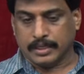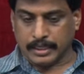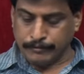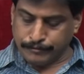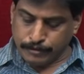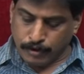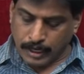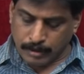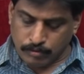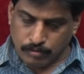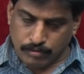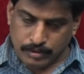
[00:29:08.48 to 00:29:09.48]
If
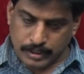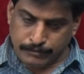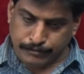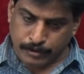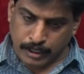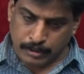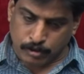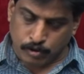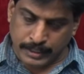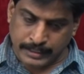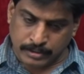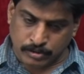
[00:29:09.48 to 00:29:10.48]
you are
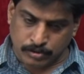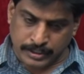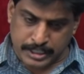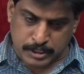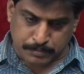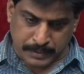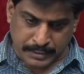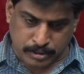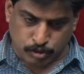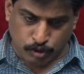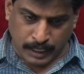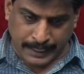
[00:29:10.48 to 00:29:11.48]
going to display
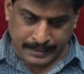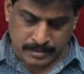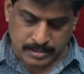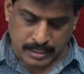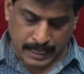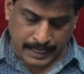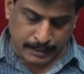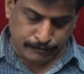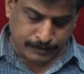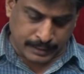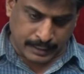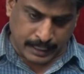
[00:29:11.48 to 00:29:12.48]
2 lines,
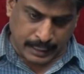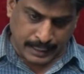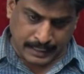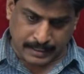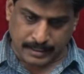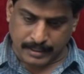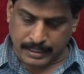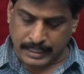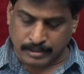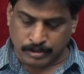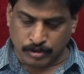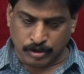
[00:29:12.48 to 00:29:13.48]
-I,
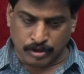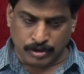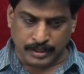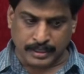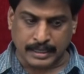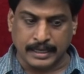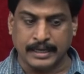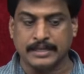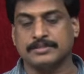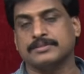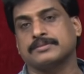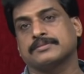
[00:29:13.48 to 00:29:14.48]
ignore
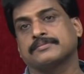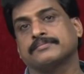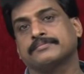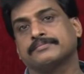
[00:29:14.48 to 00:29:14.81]
case.